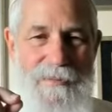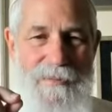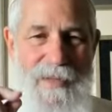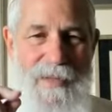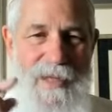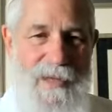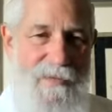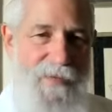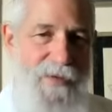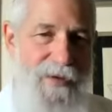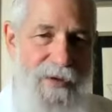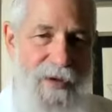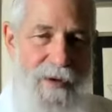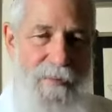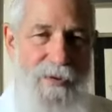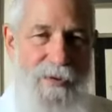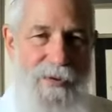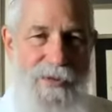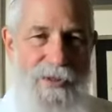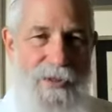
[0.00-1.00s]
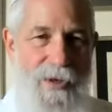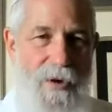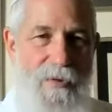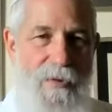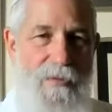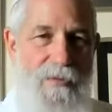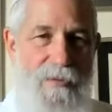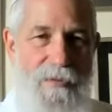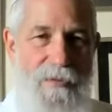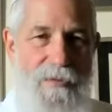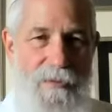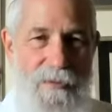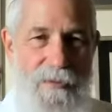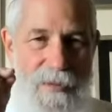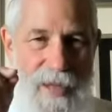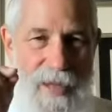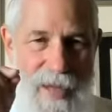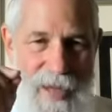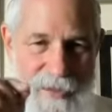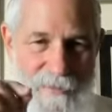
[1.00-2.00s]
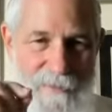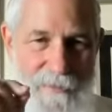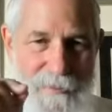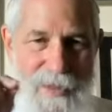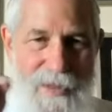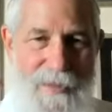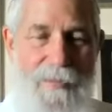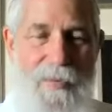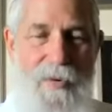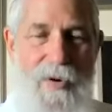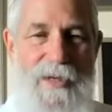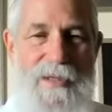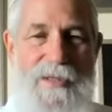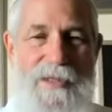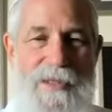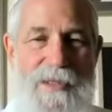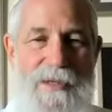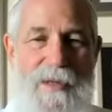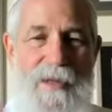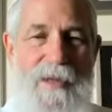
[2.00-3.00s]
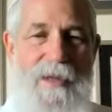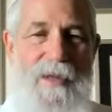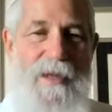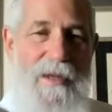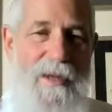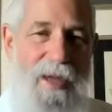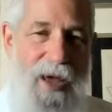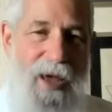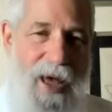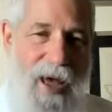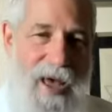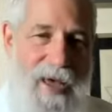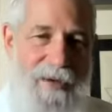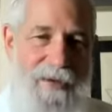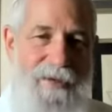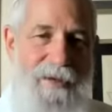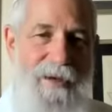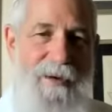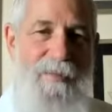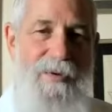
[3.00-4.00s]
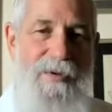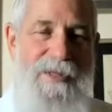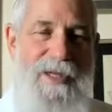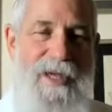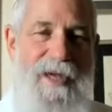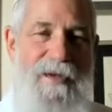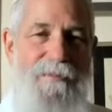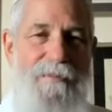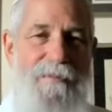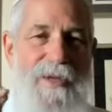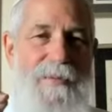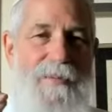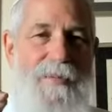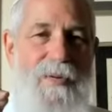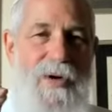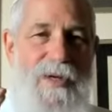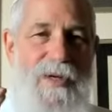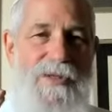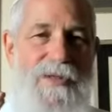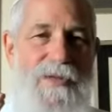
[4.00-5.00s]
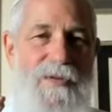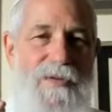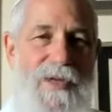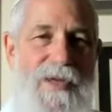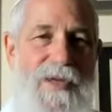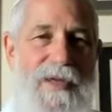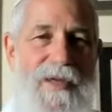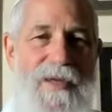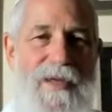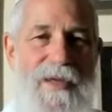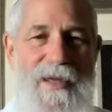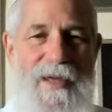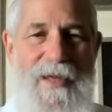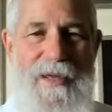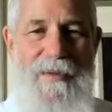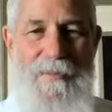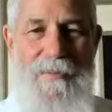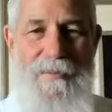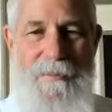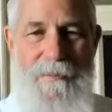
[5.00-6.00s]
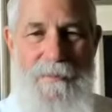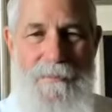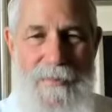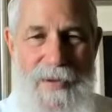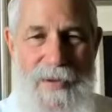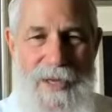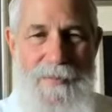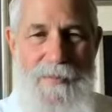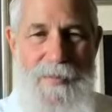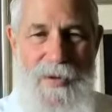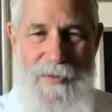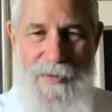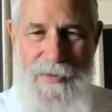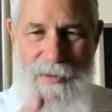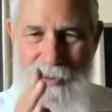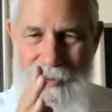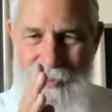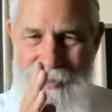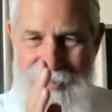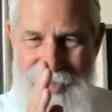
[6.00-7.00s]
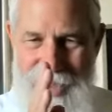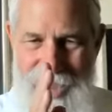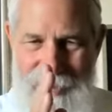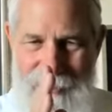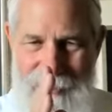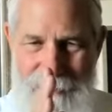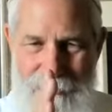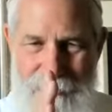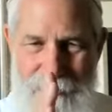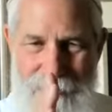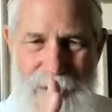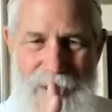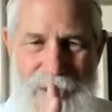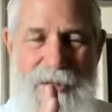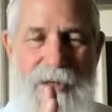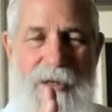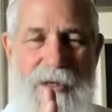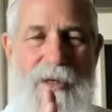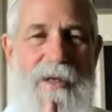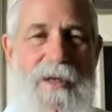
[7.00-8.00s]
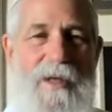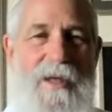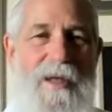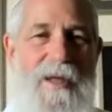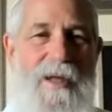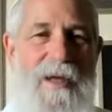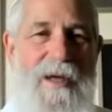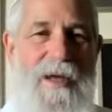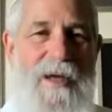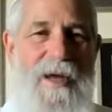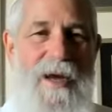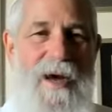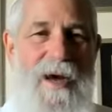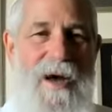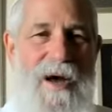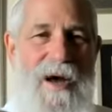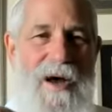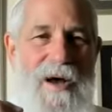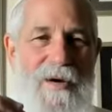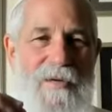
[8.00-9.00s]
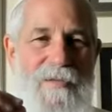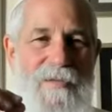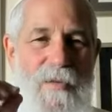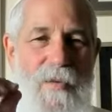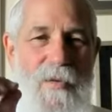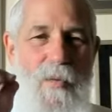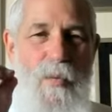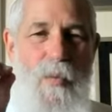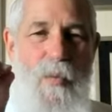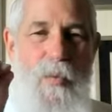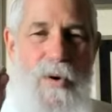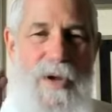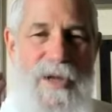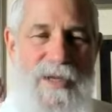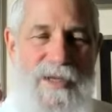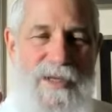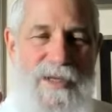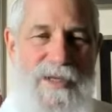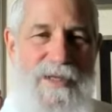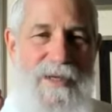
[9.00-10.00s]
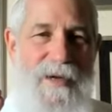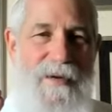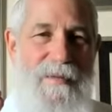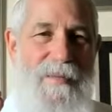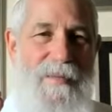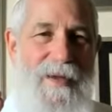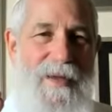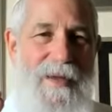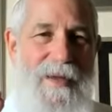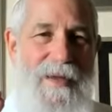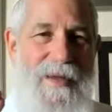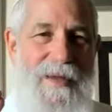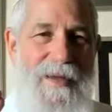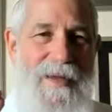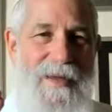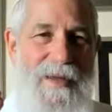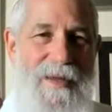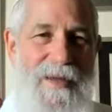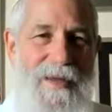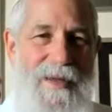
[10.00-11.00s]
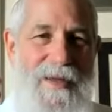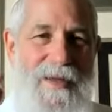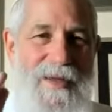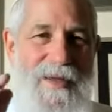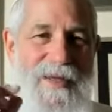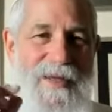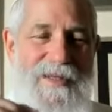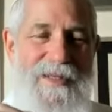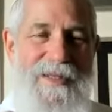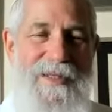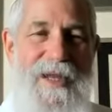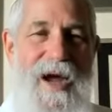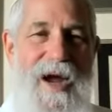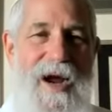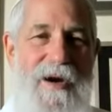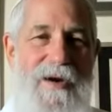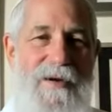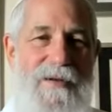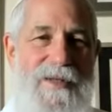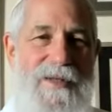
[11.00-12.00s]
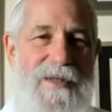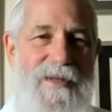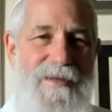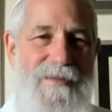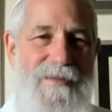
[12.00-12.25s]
Even numbers don't have midpoints. Odd numbers have midpoints. So the midpoint, the exact middle of wisdom is the heart.